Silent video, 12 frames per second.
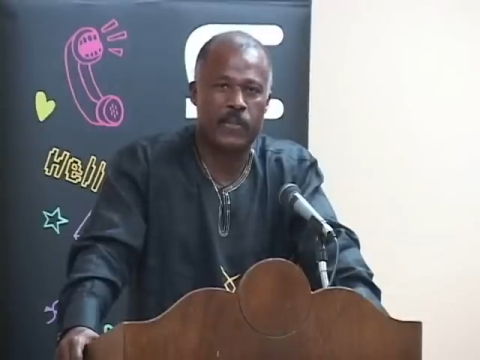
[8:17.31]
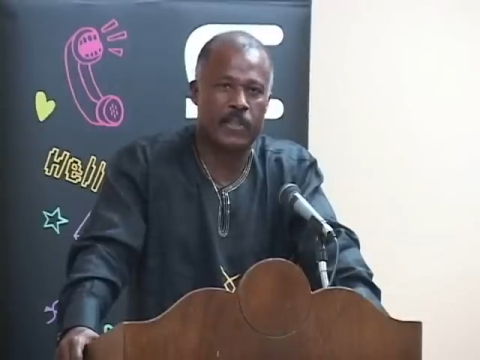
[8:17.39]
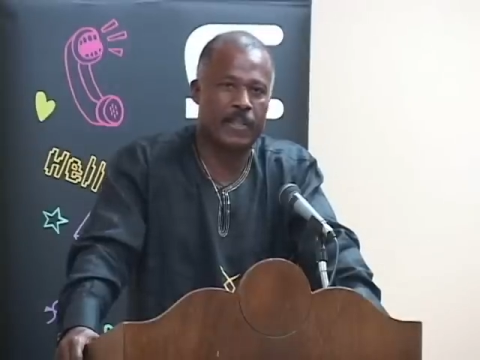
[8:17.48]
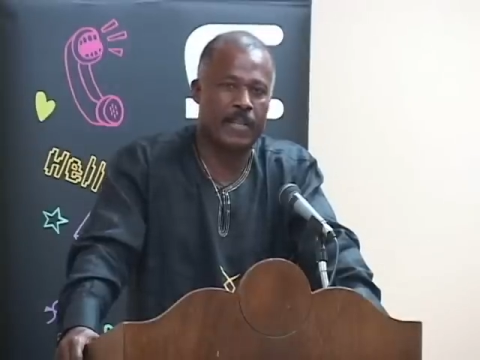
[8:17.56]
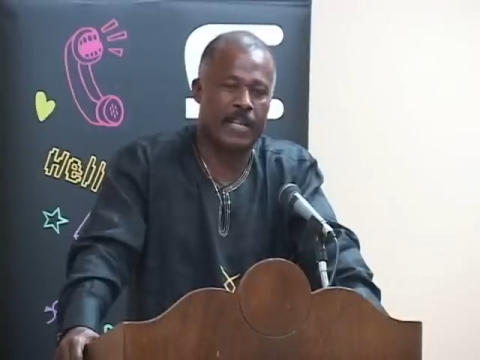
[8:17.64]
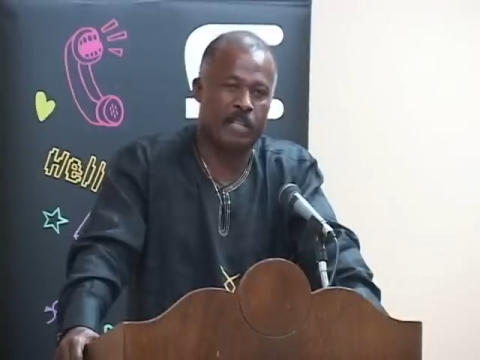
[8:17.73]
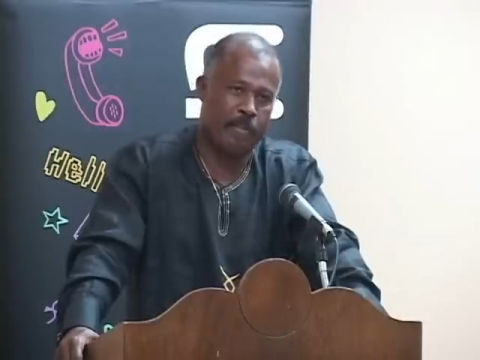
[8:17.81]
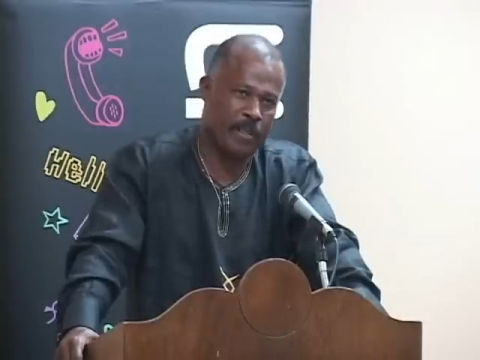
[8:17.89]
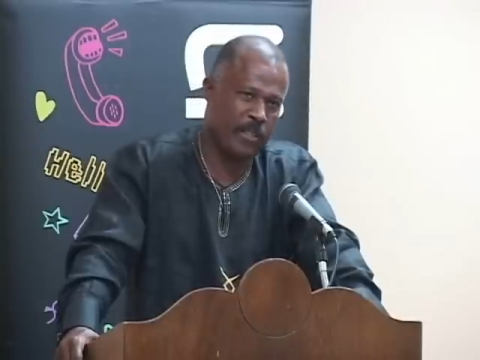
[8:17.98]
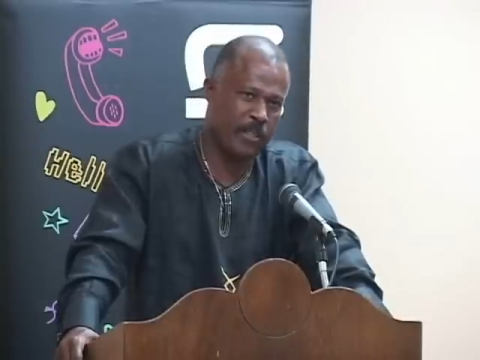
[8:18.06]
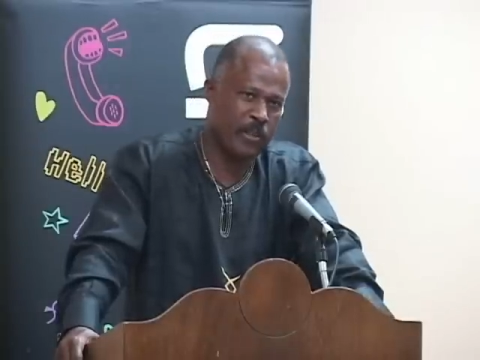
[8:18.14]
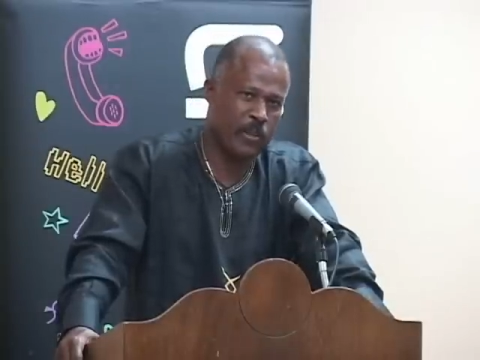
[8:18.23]
and
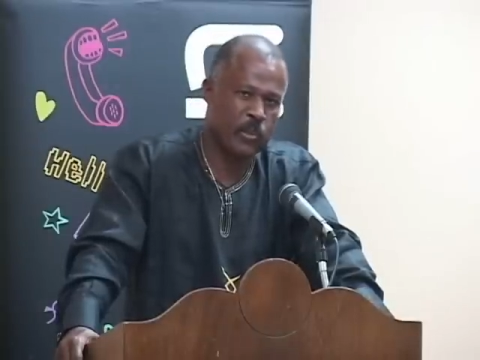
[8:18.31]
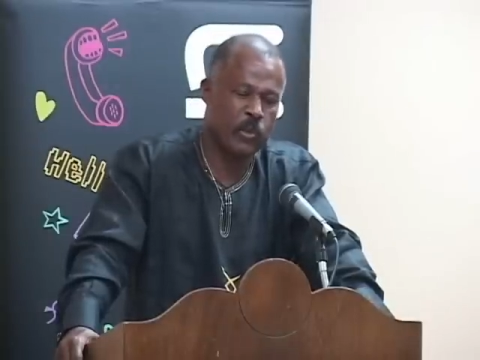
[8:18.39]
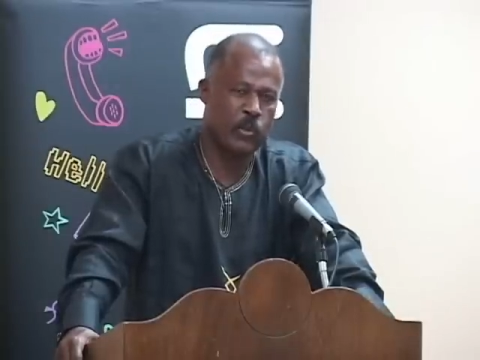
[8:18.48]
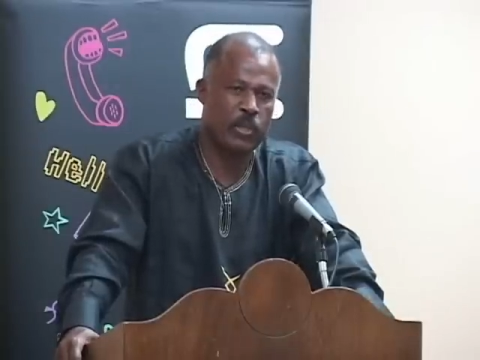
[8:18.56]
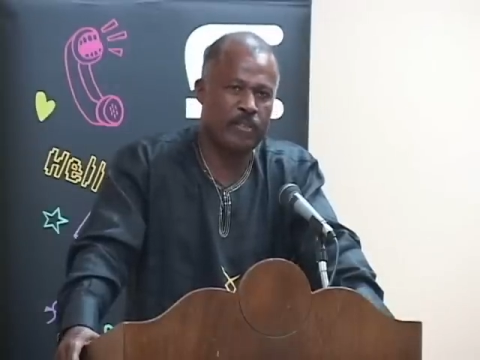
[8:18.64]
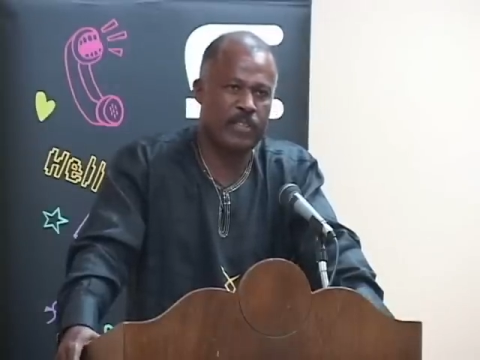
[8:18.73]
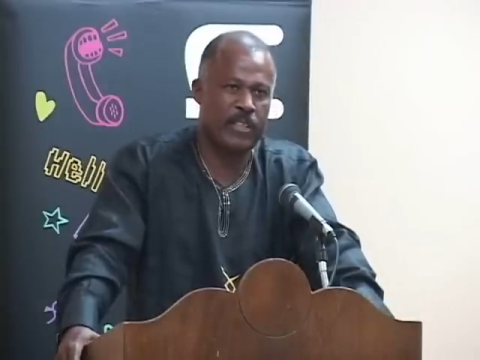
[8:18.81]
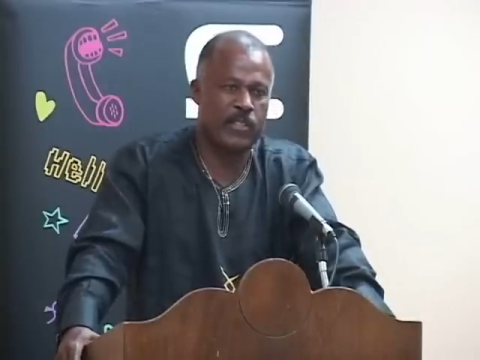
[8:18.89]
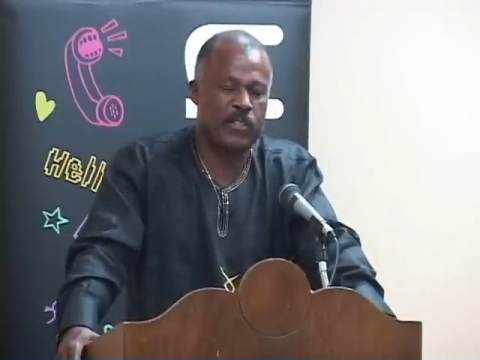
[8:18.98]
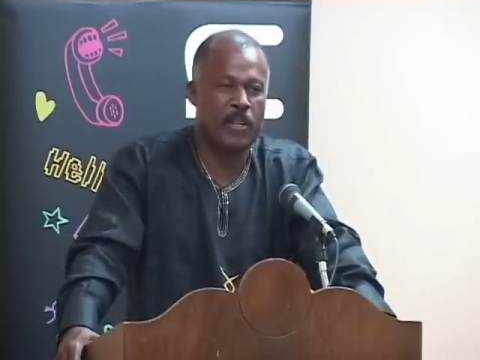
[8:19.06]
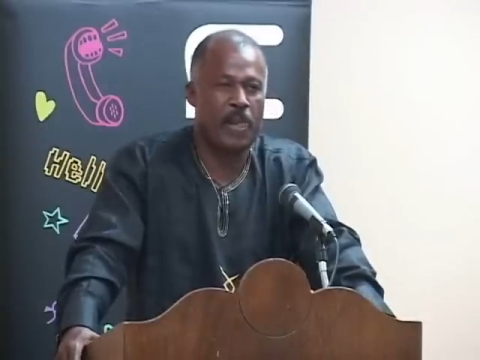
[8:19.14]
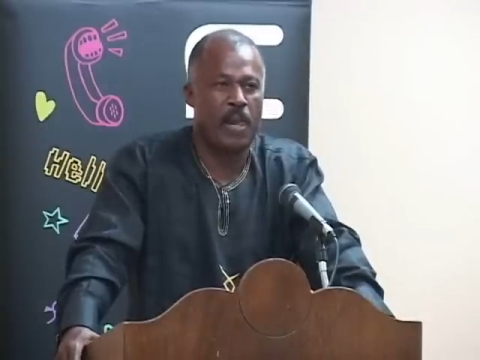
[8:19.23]
especially those who have
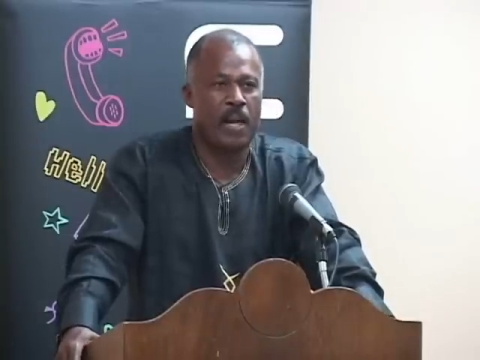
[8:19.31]
just